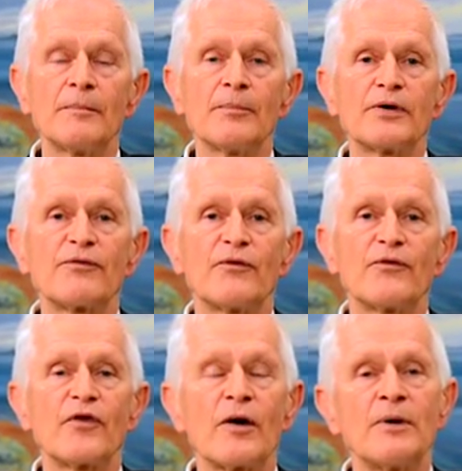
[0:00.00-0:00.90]
But
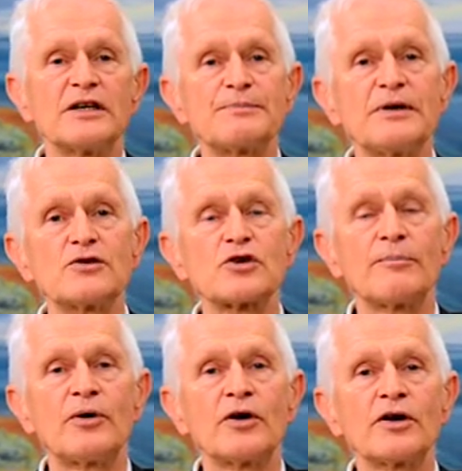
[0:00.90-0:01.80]
from a spiritual
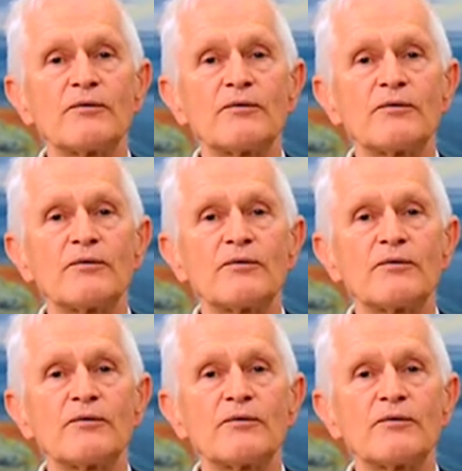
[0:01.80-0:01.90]
point of